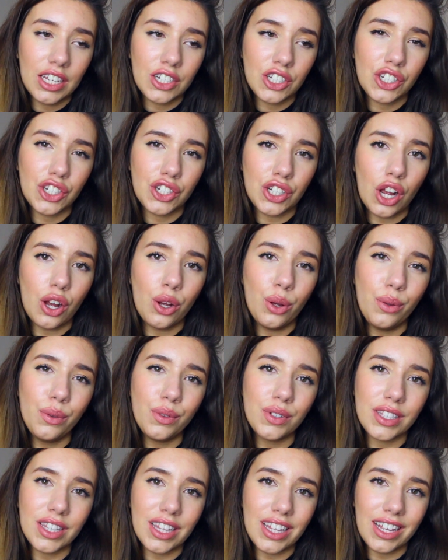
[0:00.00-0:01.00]
It
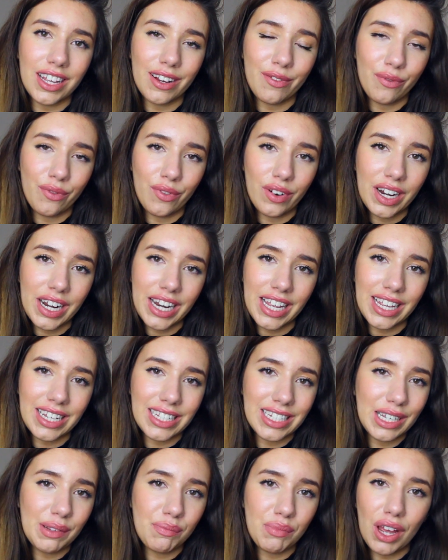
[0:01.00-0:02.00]
shows that
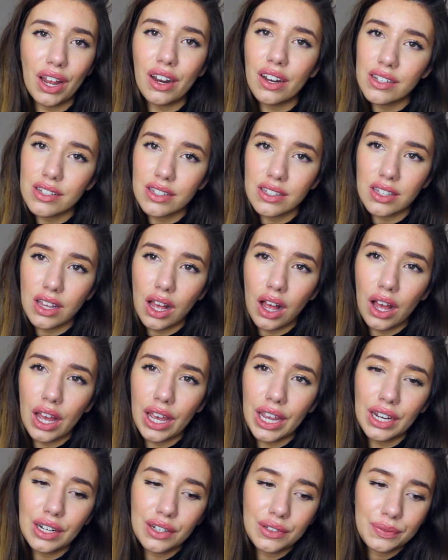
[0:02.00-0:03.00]
really deep down
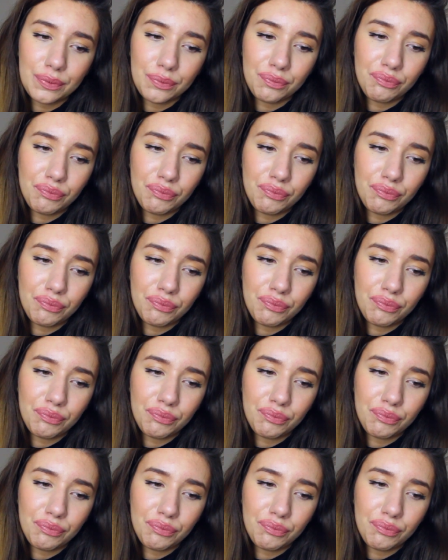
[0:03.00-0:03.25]
inside,